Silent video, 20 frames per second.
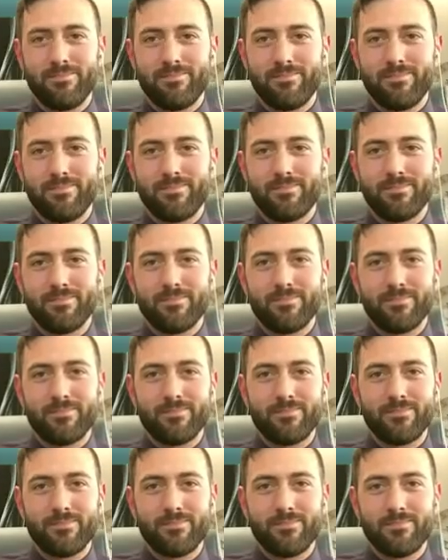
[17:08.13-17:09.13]

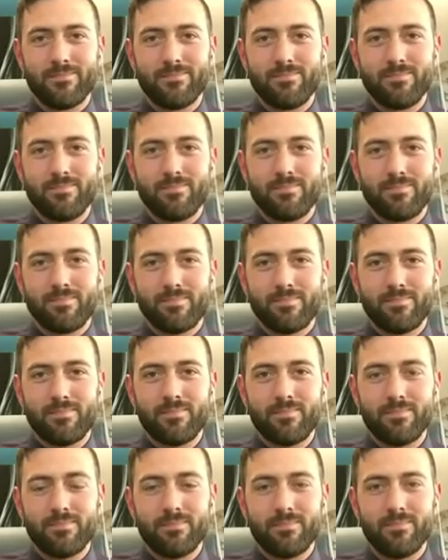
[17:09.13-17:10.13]

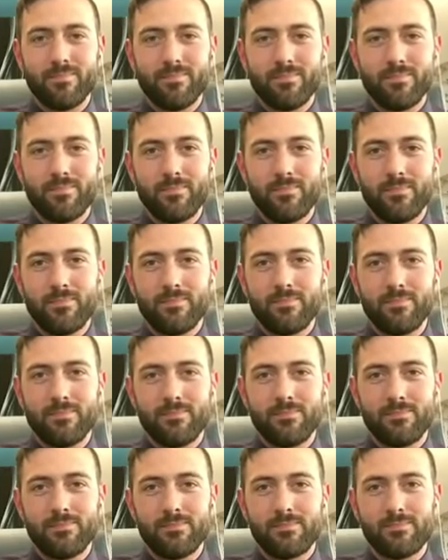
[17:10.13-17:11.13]

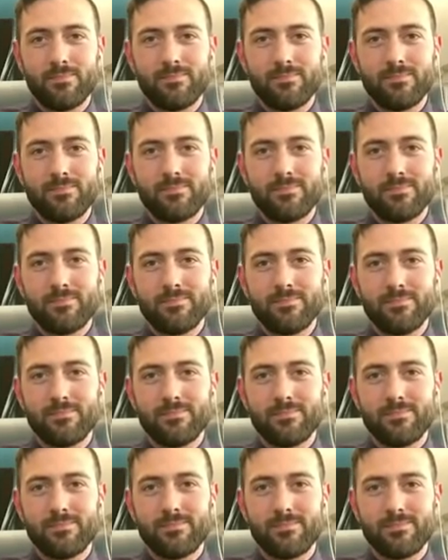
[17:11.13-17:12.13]

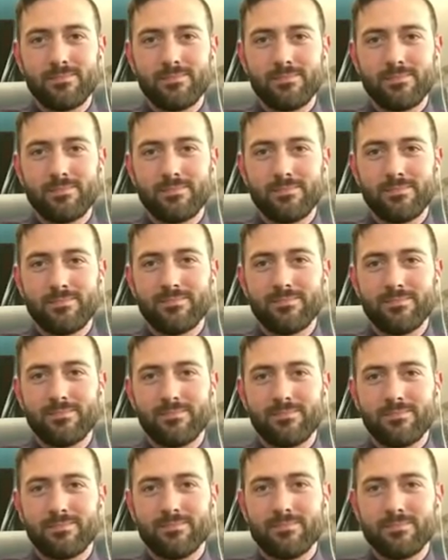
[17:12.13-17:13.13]

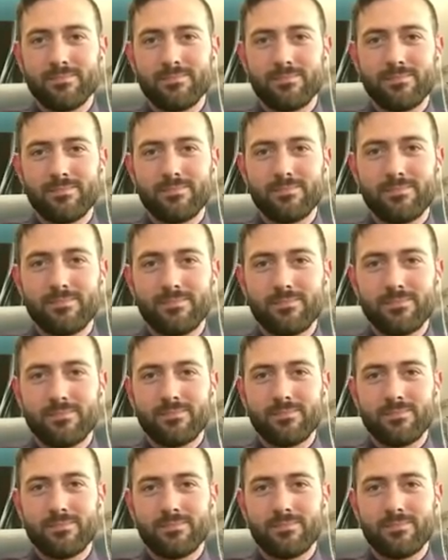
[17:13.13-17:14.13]

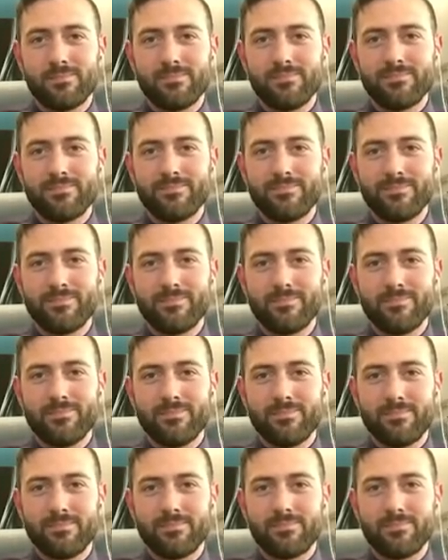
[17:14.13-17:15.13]

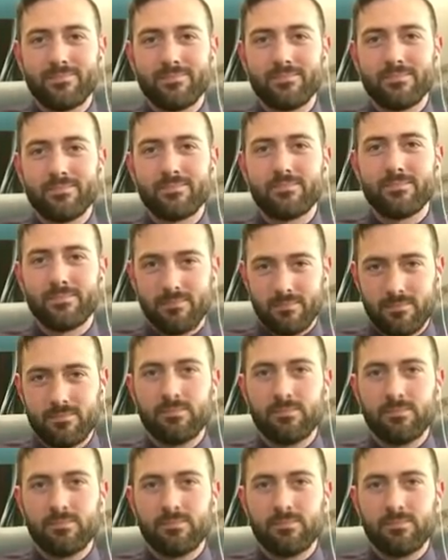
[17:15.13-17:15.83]
The person shown says nothing.